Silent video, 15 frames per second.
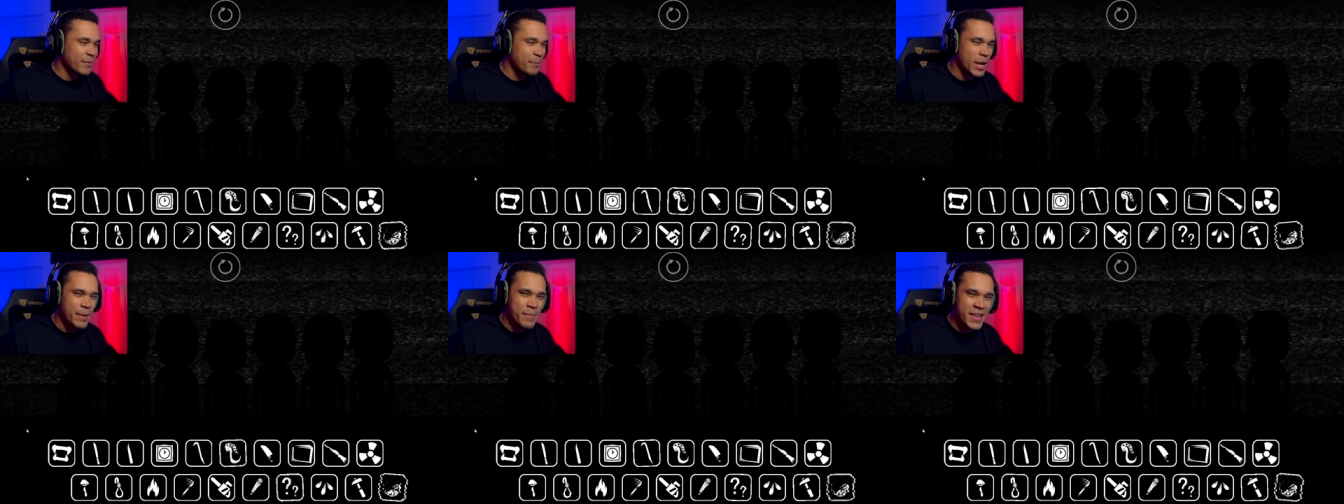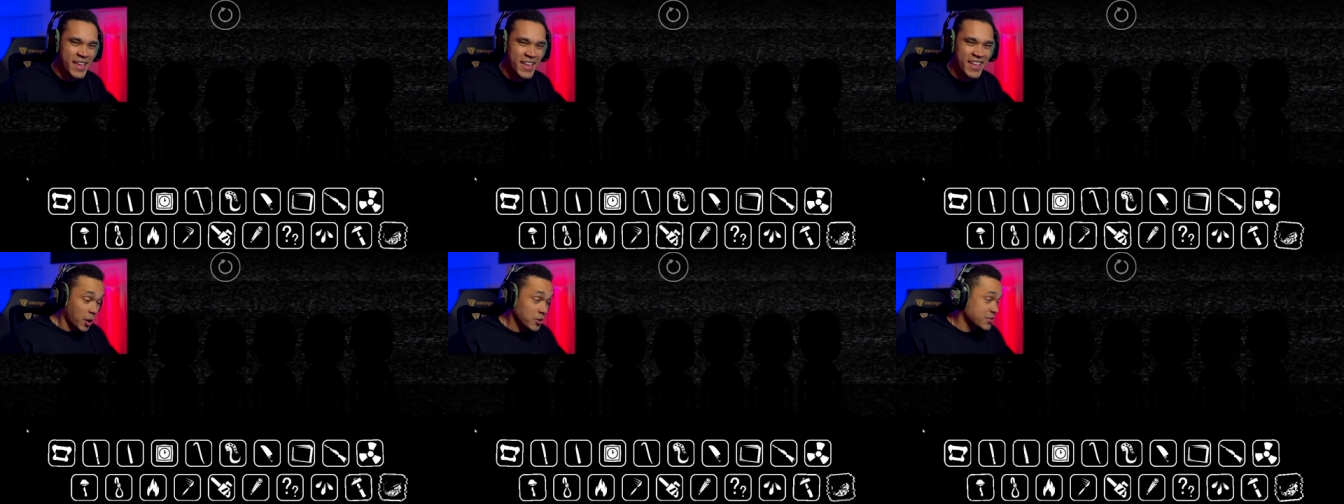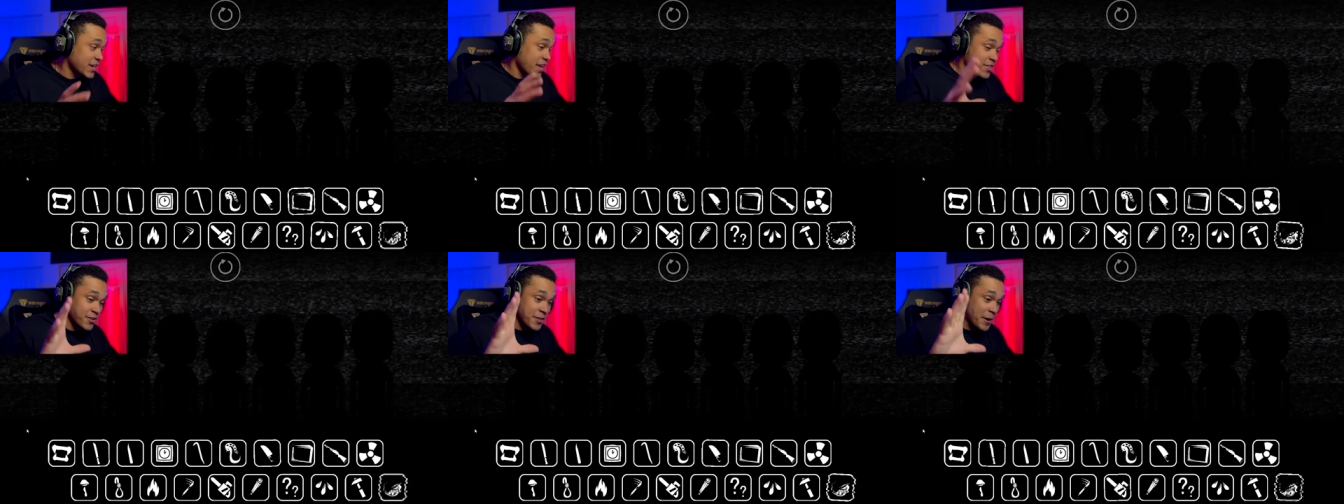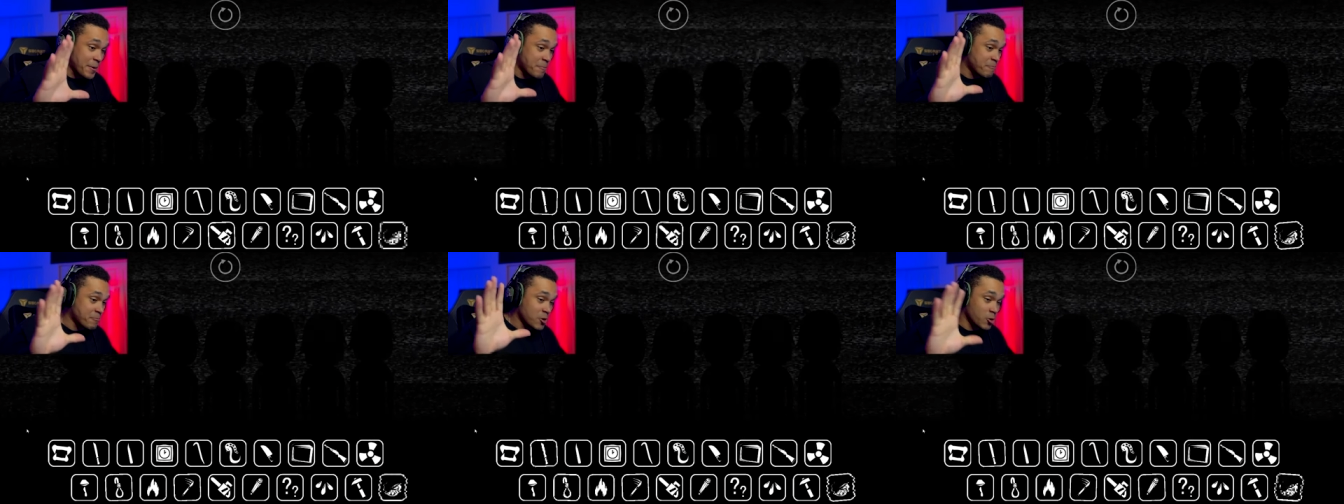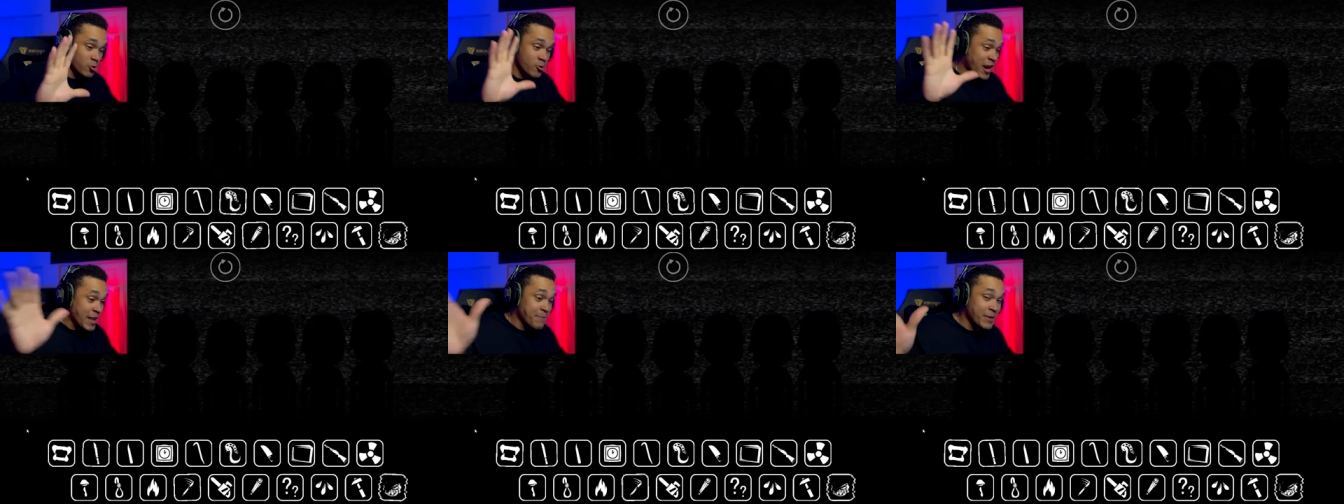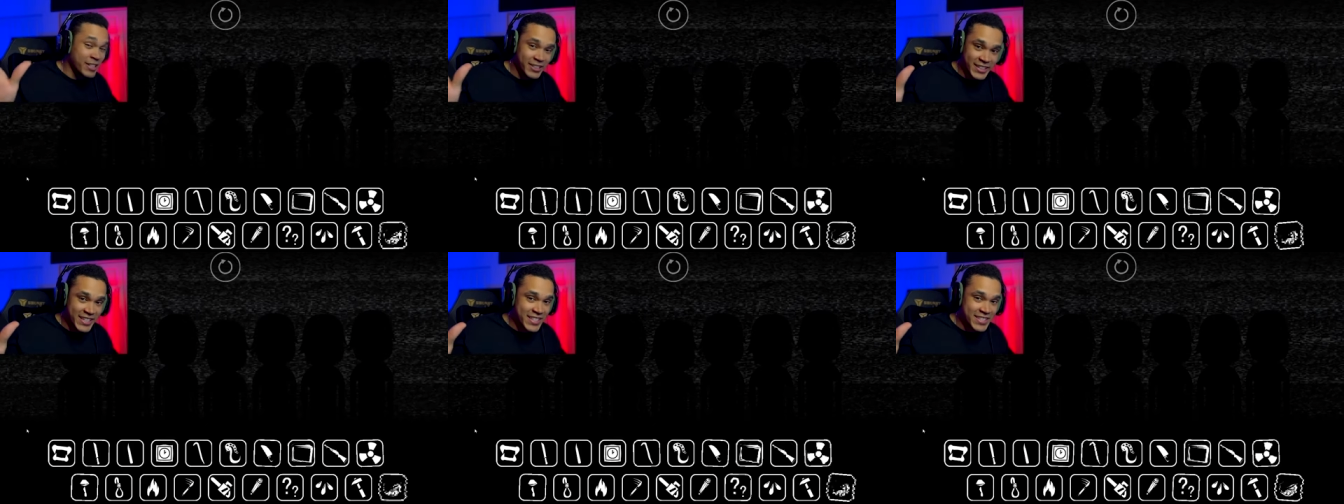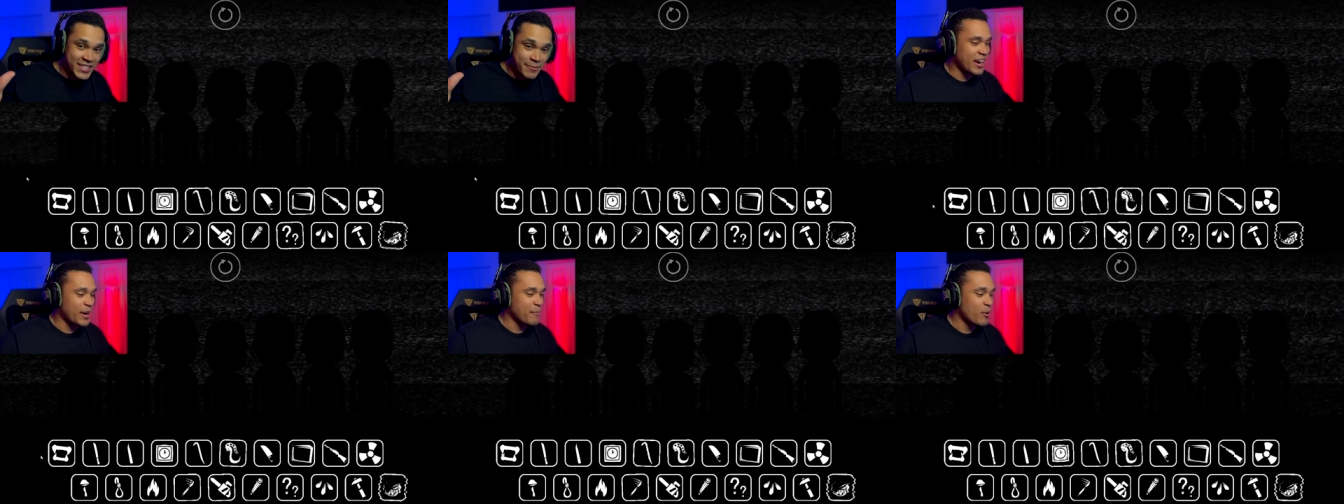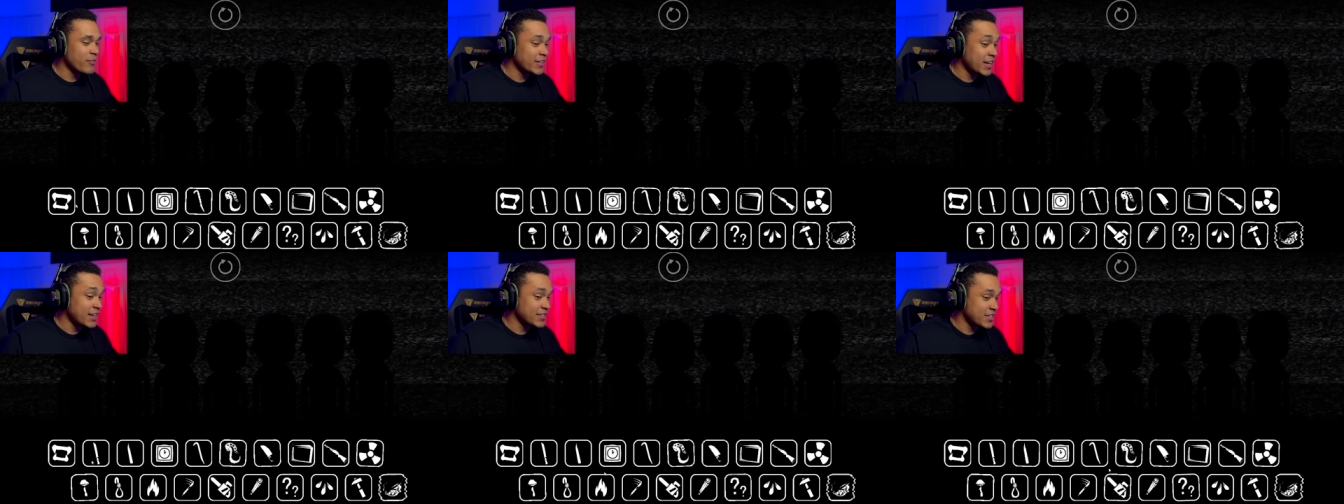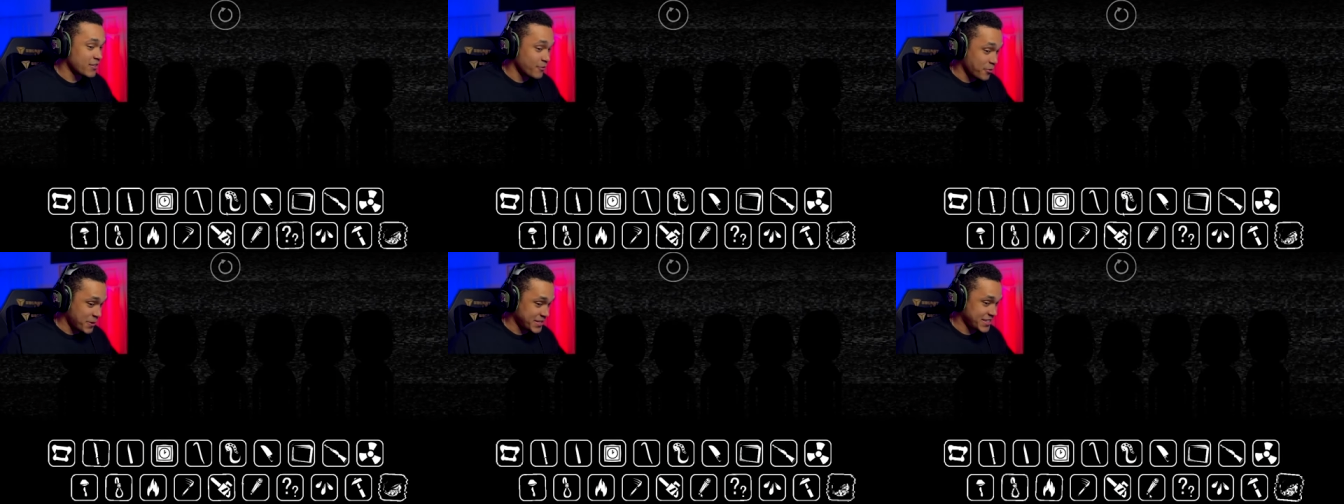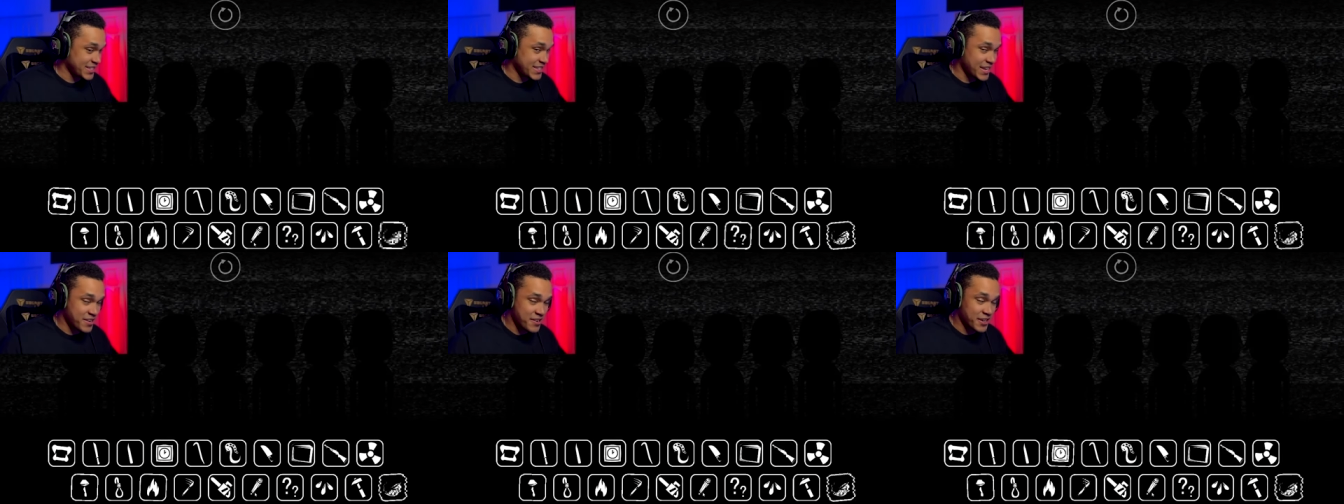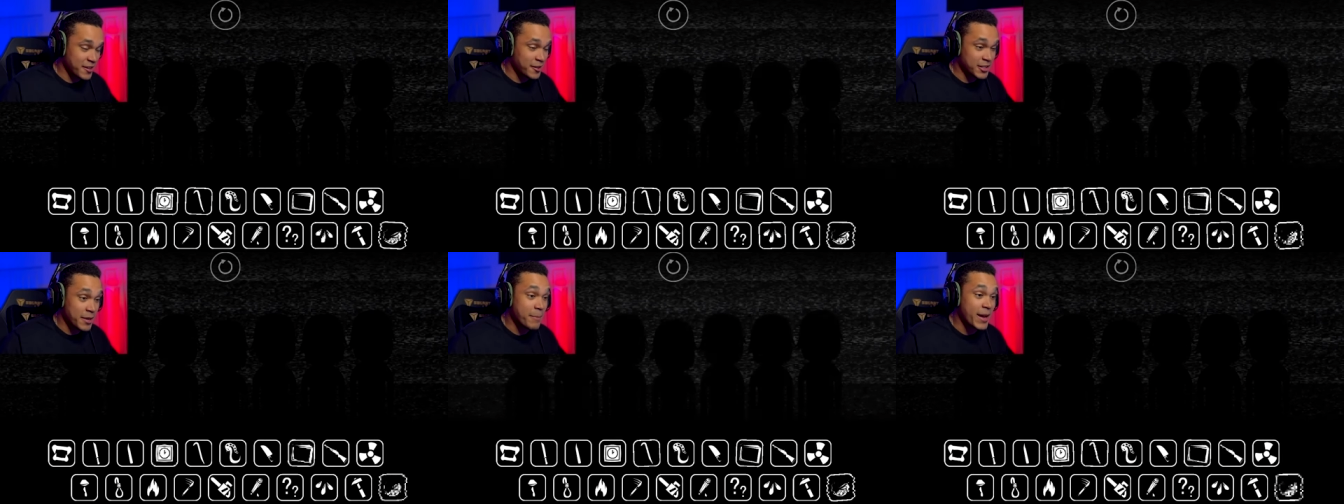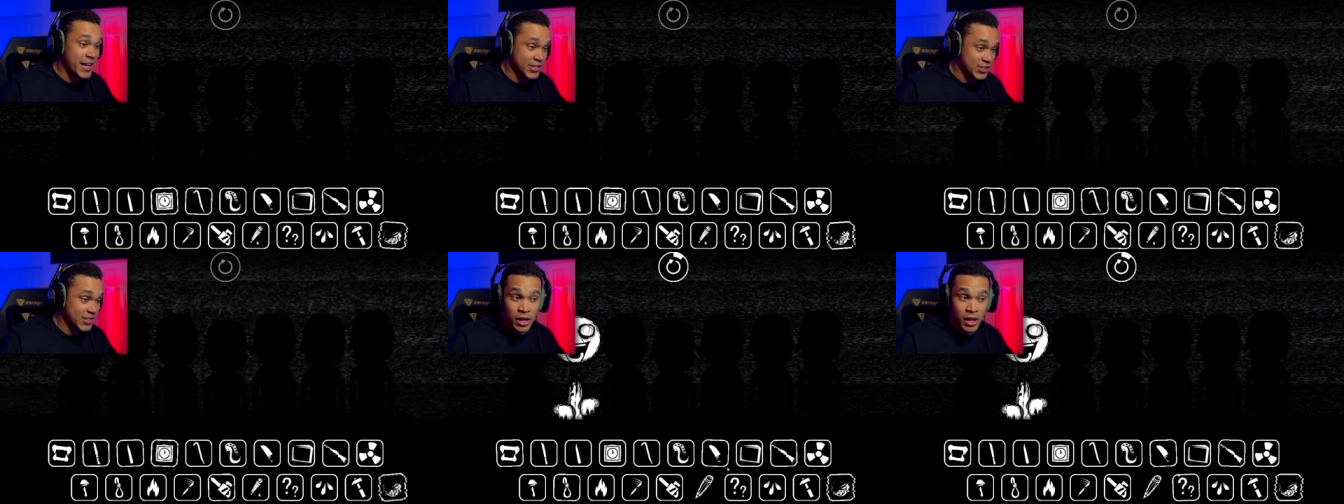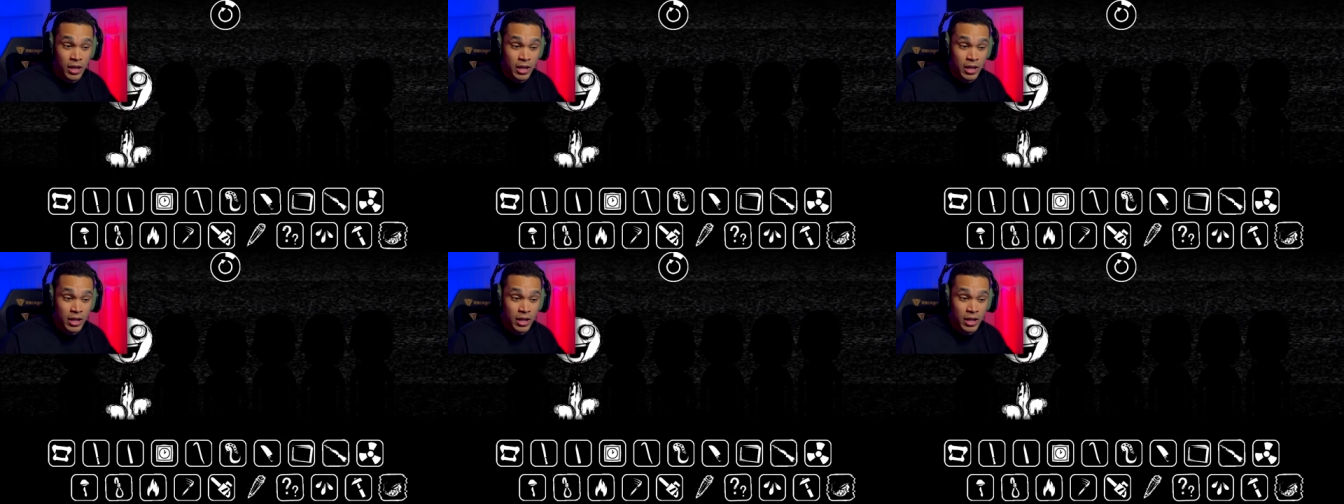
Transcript: Maybe? Altogether, though, great melodies. Alright, moving on to the voices now. I can only imagine.